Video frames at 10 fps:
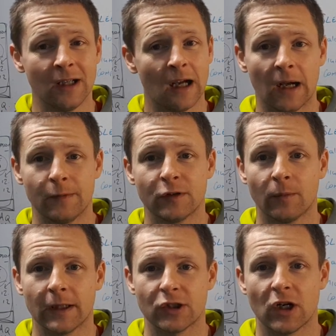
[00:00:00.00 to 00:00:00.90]
If you don't
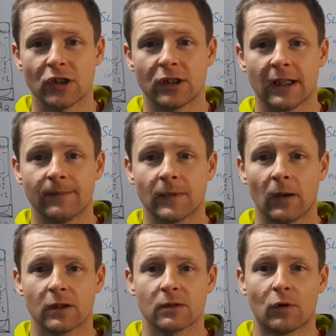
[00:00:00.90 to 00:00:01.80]
make a change today,
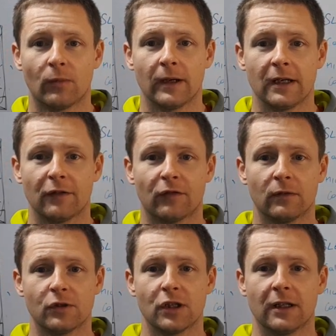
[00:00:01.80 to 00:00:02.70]
how will tomorrow be any
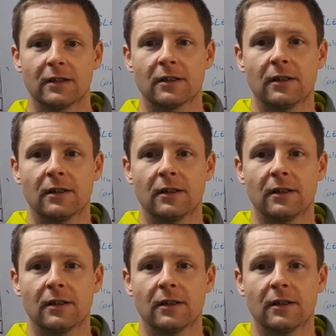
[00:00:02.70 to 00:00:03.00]
different? Cheers.